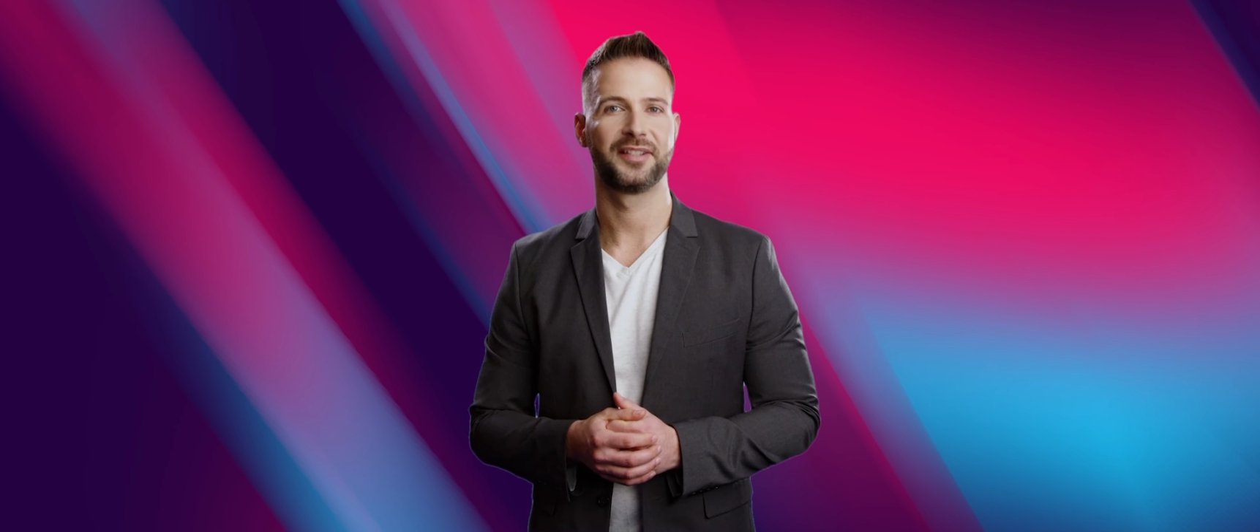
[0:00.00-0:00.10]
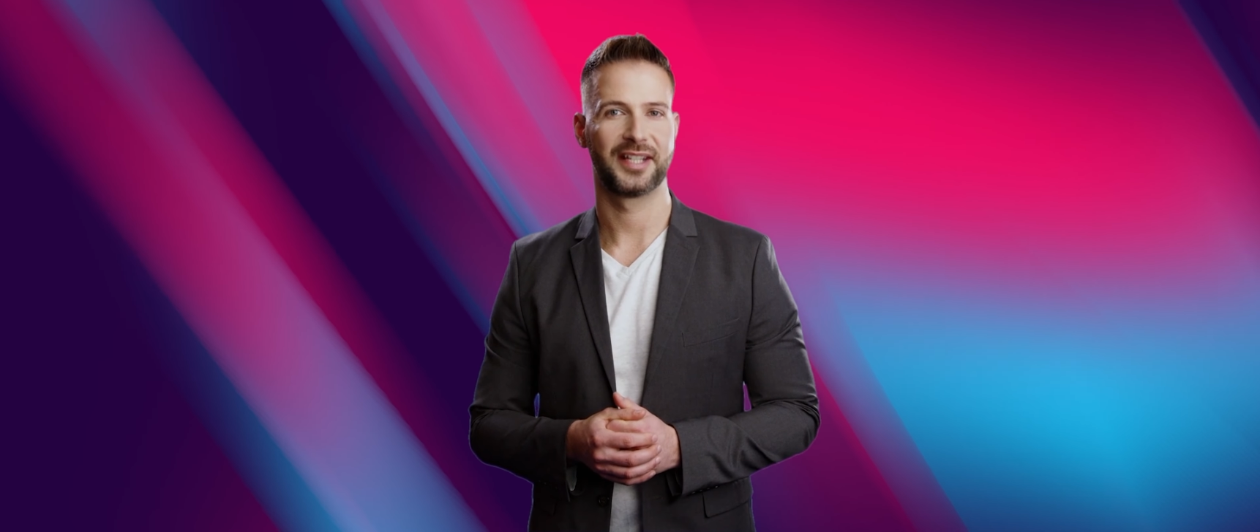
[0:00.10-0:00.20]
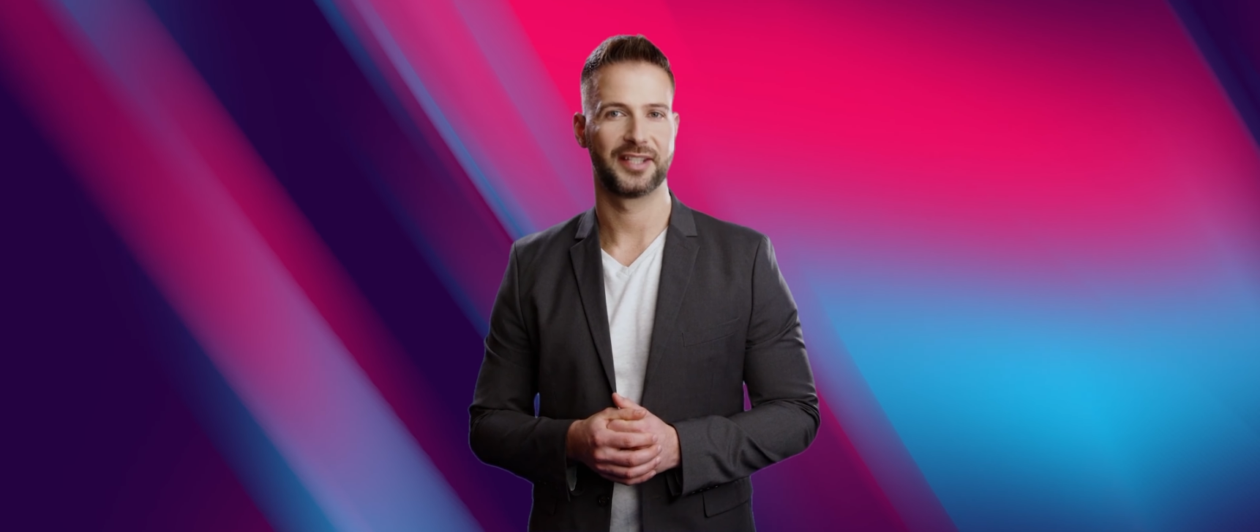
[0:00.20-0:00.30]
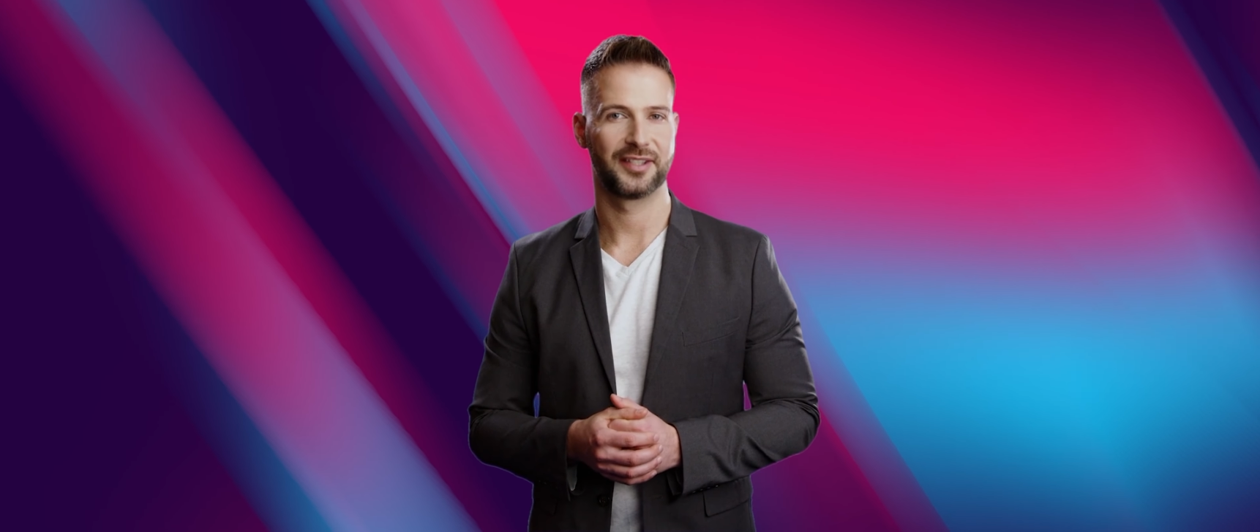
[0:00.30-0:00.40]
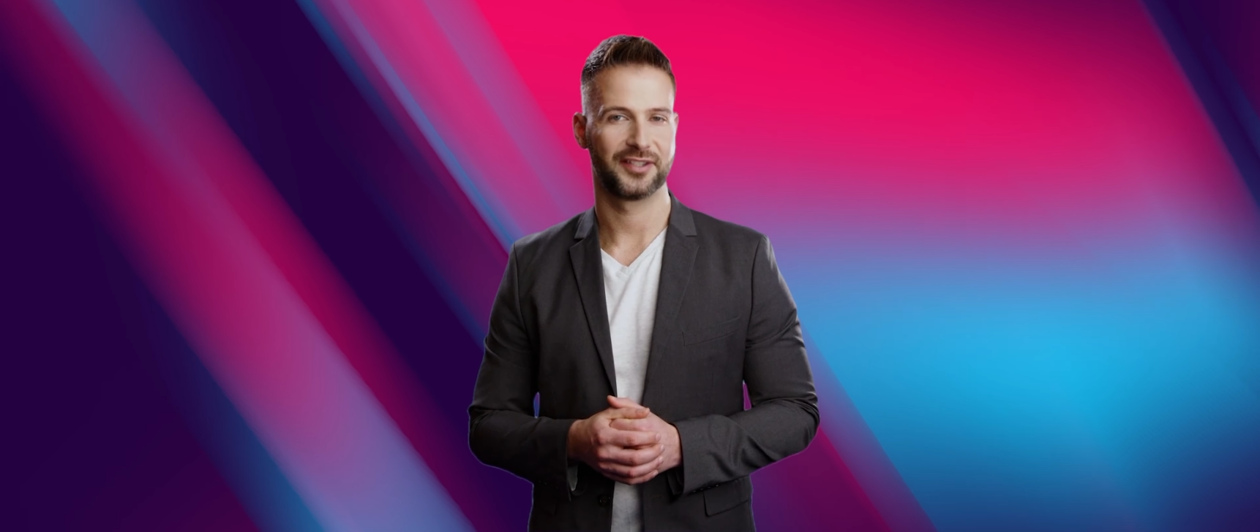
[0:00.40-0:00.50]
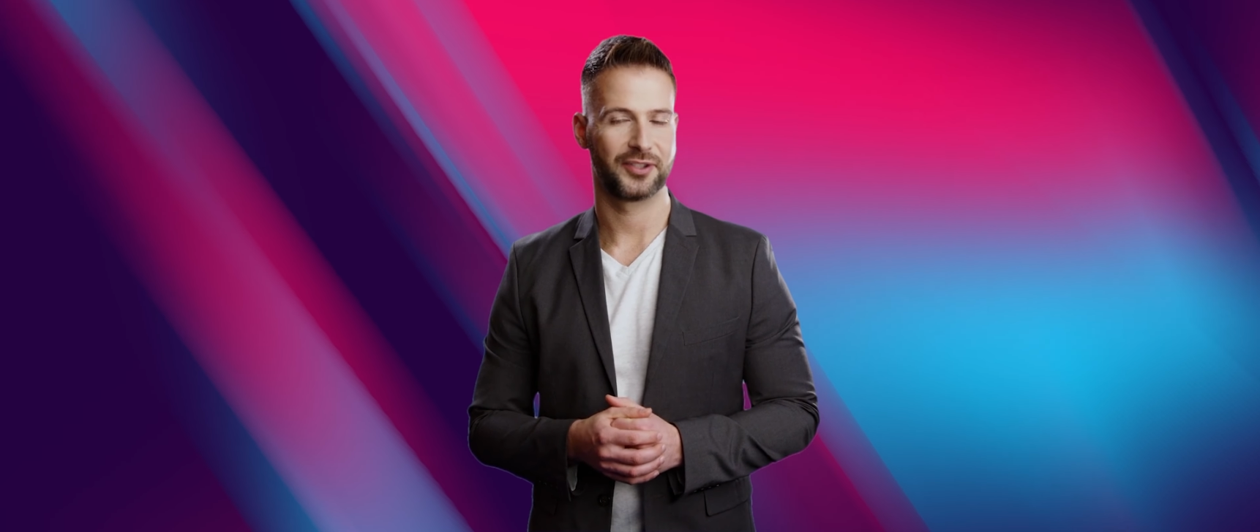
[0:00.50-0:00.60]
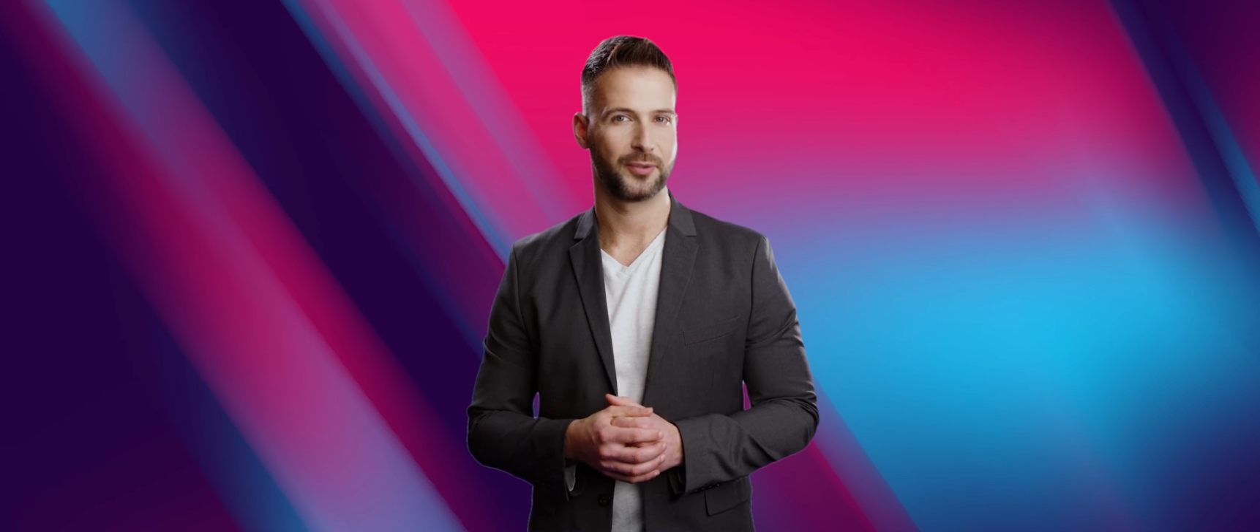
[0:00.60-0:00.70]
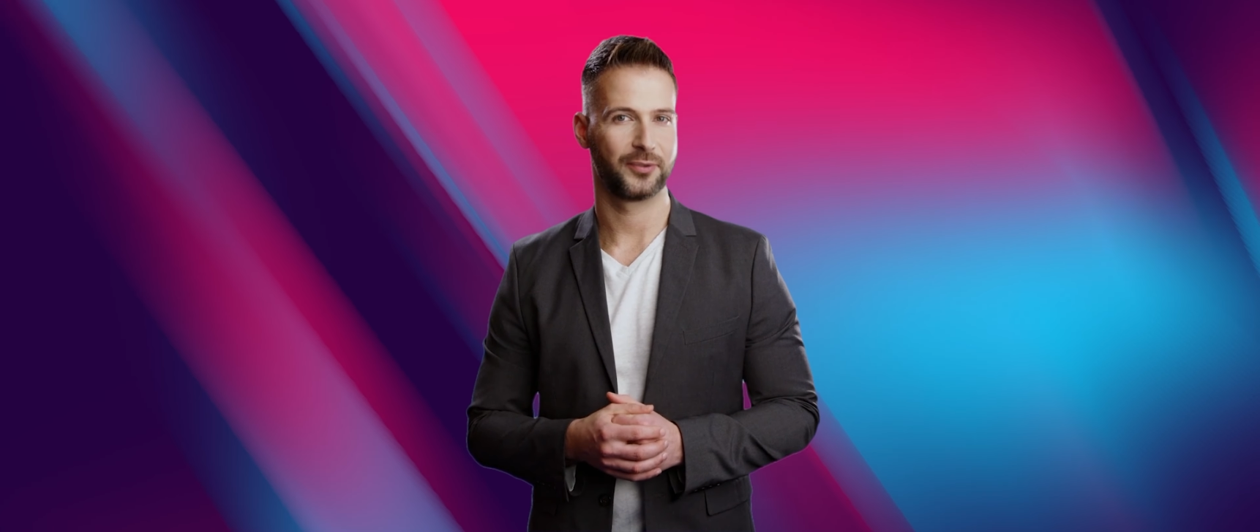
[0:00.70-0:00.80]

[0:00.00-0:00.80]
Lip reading: Strange's inner